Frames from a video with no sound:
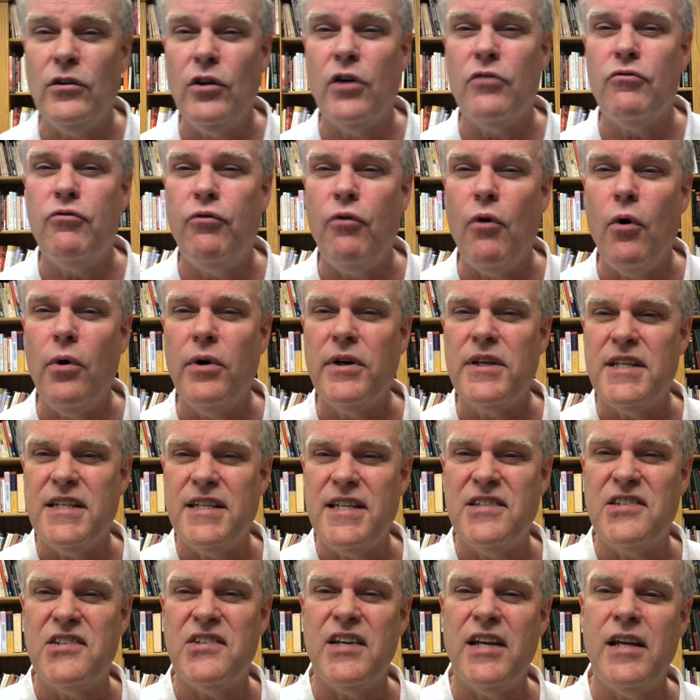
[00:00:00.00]
look forward
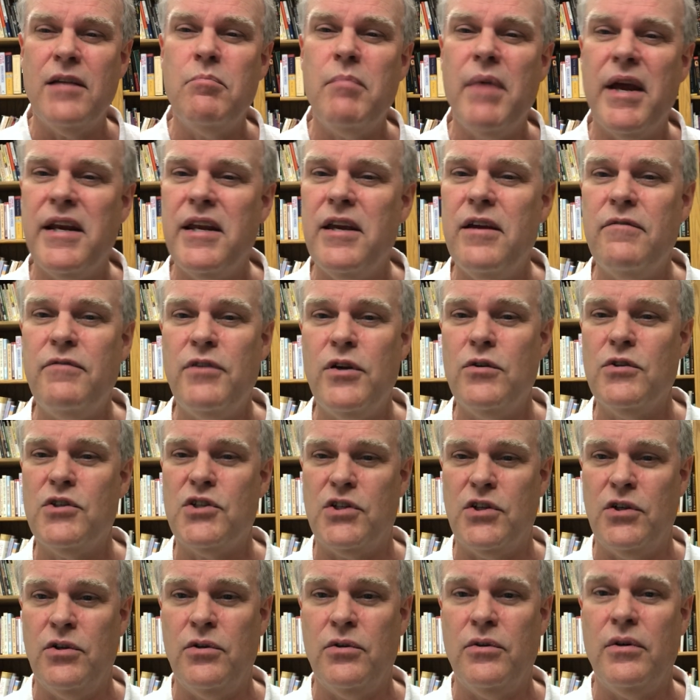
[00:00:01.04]
to seeing many of you
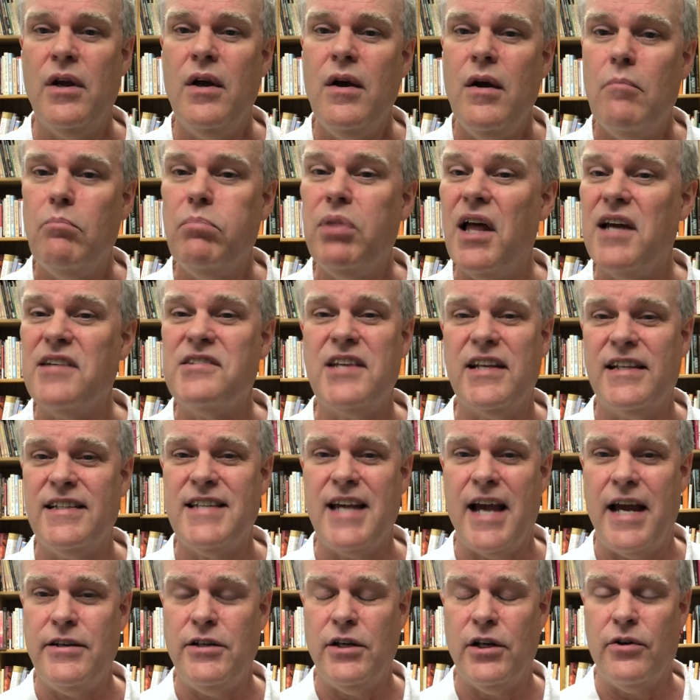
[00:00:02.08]
soon. Blessings
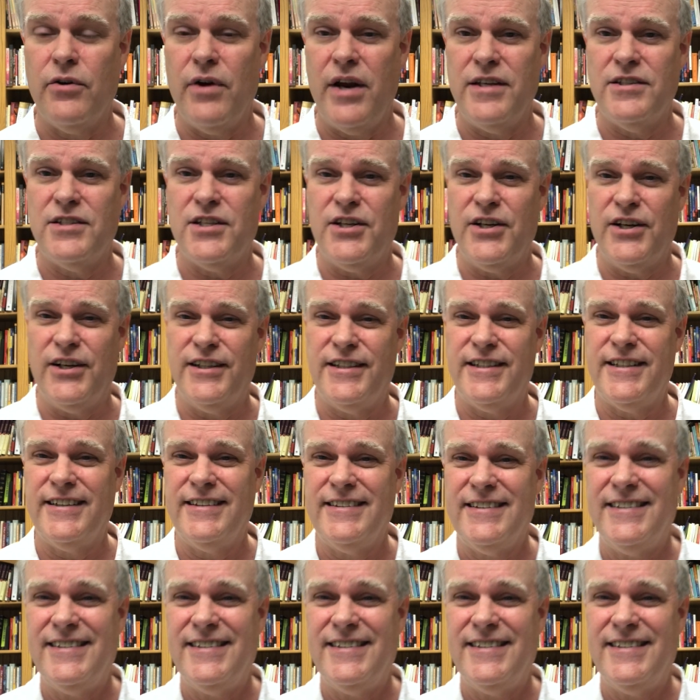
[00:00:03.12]
on you, Grace Church.